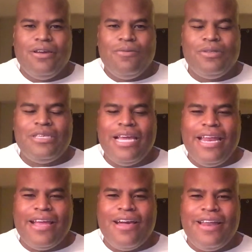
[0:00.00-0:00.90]
Well,
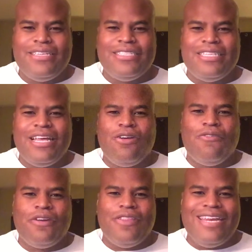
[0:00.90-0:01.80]
tonight I kind of slid
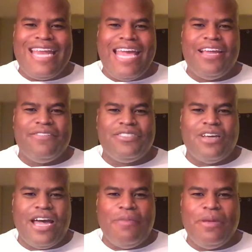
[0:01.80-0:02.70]
over to the negative
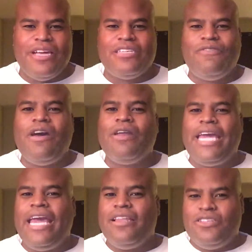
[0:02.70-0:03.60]
side because I found
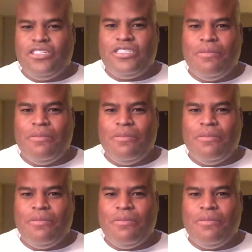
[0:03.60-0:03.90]
Caitlin just